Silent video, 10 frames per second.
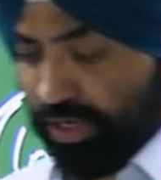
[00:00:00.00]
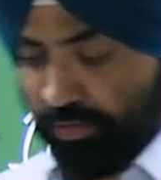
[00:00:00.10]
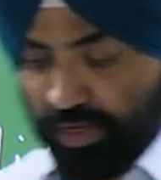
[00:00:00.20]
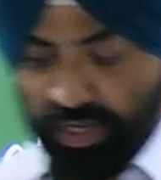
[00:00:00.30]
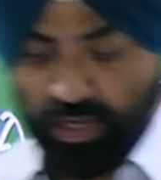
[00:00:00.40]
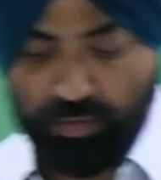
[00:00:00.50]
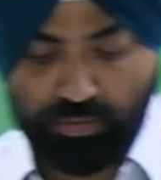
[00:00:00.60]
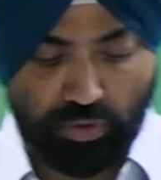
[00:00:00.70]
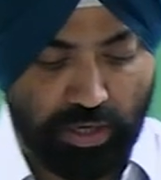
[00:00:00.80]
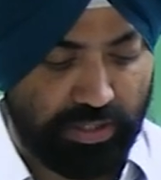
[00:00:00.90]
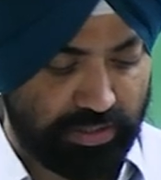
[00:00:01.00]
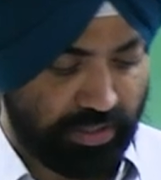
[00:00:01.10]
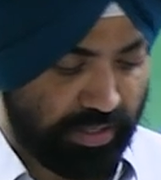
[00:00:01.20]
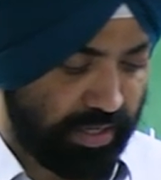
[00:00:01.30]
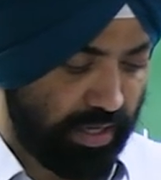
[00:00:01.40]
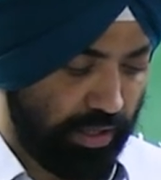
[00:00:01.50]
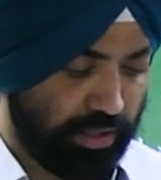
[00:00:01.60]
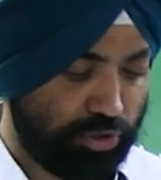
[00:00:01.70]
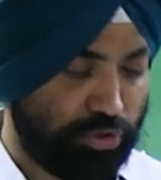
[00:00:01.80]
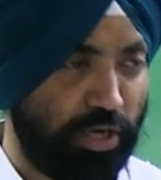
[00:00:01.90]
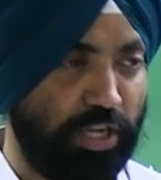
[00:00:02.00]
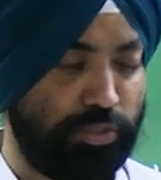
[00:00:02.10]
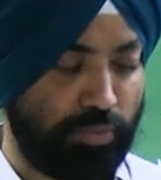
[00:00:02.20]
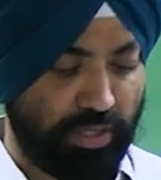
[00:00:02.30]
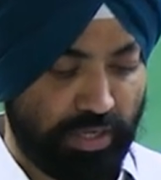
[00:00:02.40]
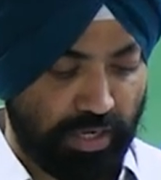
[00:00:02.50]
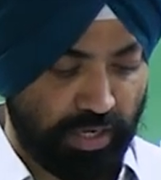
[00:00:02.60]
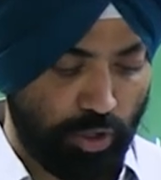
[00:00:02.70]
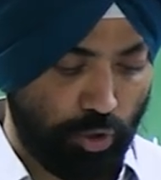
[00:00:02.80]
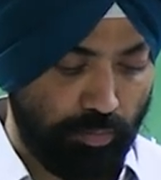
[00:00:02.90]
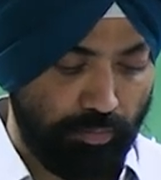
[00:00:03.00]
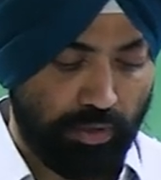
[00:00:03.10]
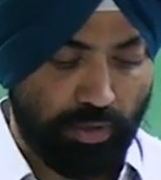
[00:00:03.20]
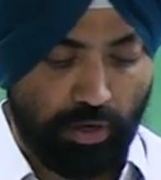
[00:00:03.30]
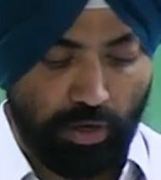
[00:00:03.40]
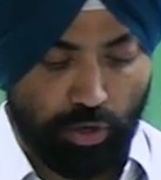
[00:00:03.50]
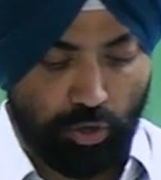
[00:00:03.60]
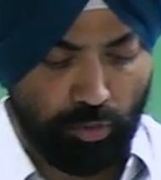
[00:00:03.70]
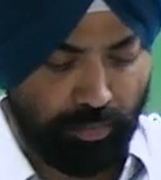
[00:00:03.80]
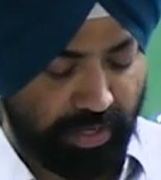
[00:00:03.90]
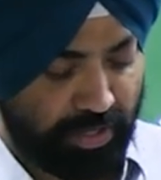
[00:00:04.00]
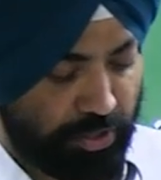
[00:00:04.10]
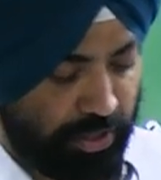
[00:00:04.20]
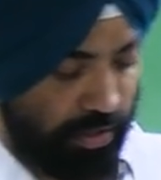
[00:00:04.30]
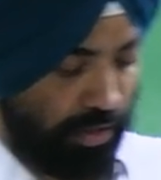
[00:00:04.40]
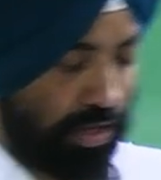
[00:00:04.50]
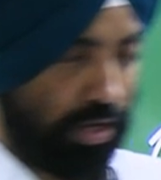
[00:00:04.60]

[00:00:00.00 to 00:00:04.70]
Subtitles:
in a variety of soils in India, soils with a clay loam or loam texture,